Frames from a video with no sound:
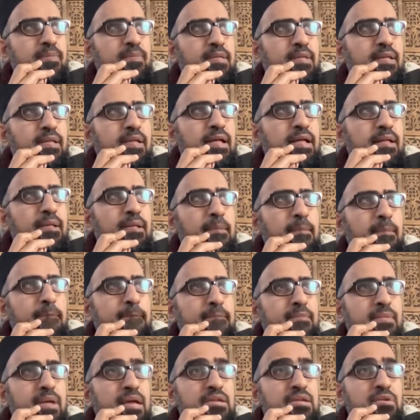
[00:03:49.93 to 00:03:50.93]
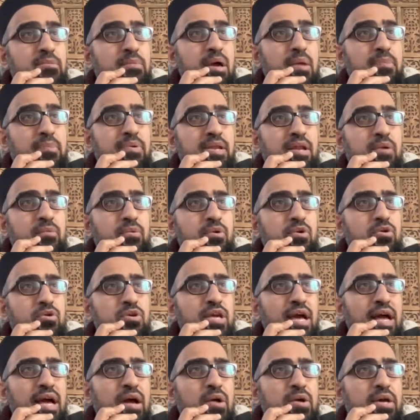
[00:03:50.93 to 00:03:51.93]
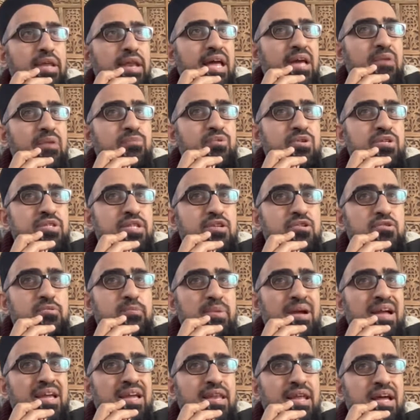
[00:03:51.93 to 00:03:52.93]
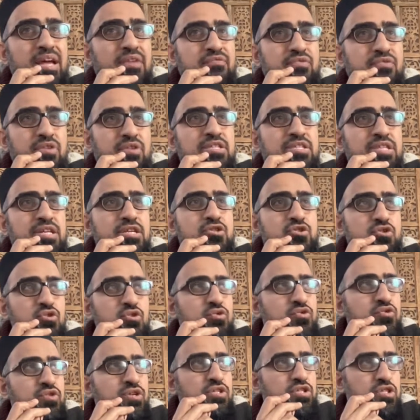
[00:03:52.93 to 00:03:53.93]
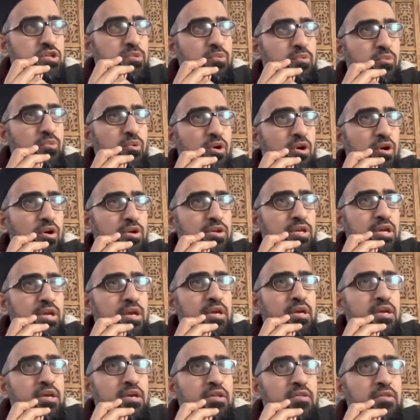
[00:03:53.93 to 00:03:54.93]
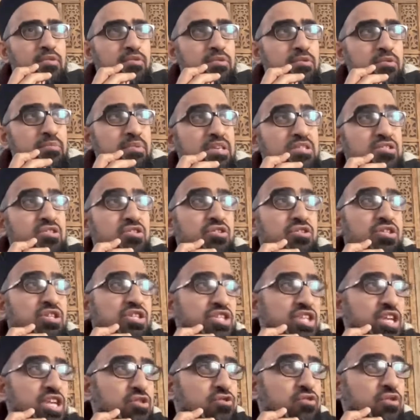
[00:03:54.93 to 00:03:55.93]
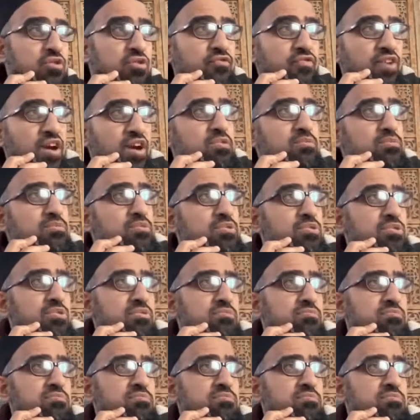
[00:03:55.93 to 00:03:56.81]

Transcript: Yeah, and you might be like, well, okay, how can I bring that to my life? I'd say two things. Number one, it means you need to change your environment.